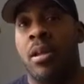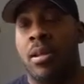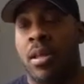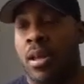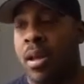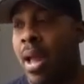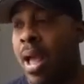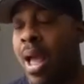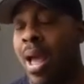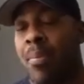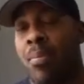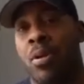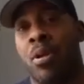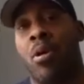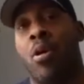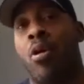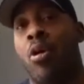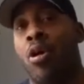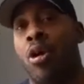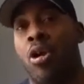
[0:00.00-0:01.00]
that are
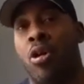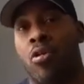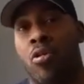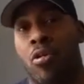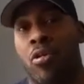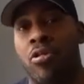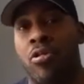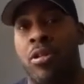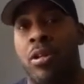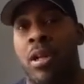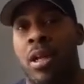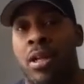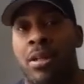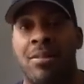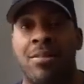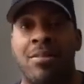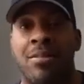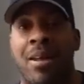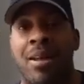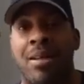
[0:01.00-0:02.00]
happening all across the
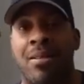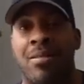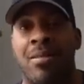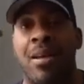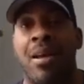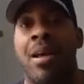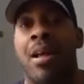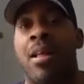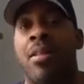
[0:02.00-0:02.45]
United States